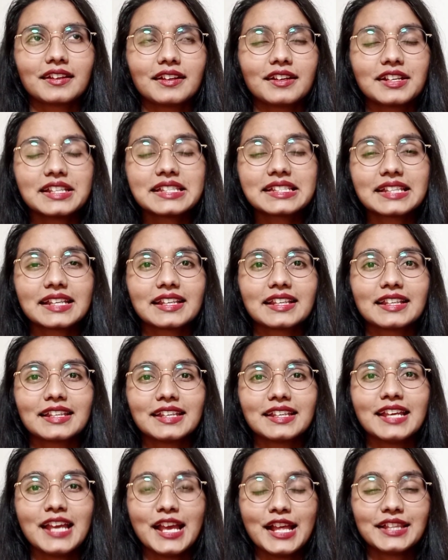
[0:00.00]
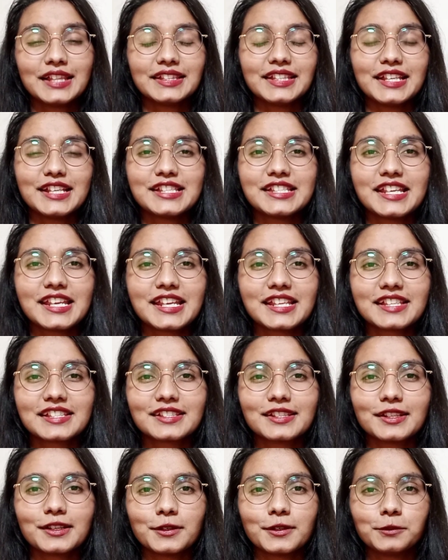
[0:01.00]
recently they
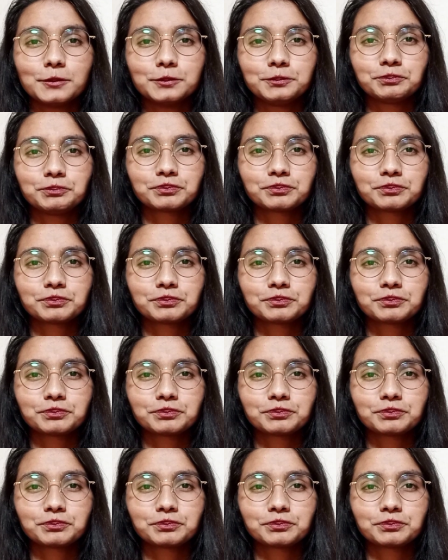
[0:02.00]
changed the